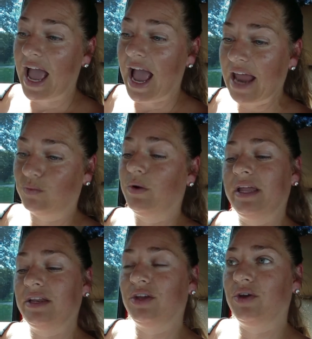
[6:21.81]
And
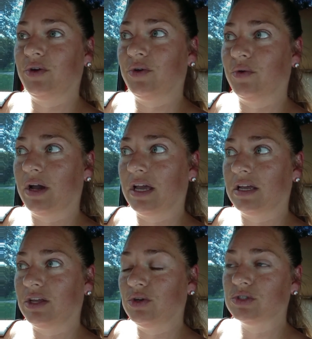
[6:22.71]
when you
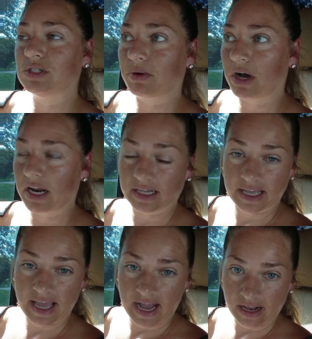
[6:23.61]
use a product like